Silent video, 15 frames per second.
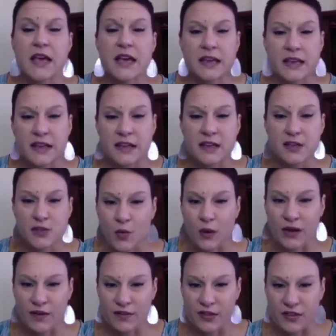It is
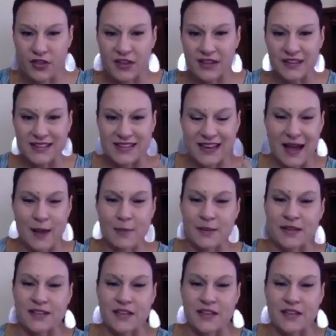one of the things that happens,